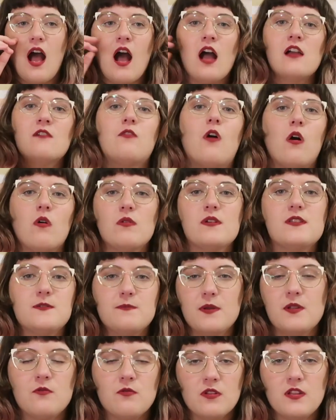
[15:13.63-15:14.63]
I've always
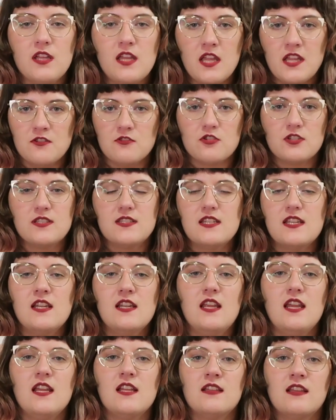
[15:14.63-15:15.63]
been really
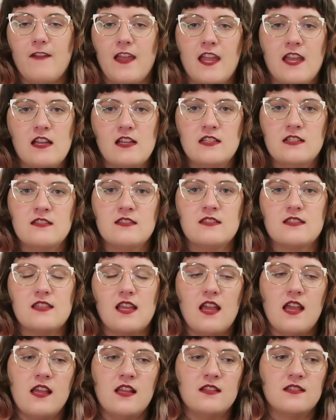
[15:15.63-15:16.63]
interested in fans
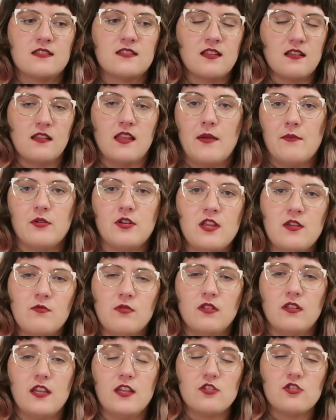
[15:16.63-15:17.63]
and celebrity
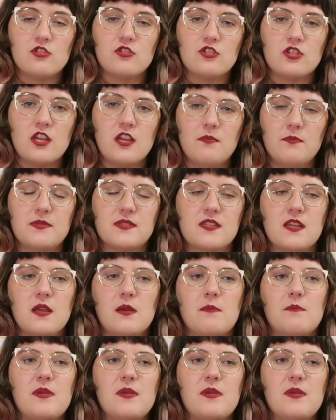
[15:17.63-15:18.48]
relationships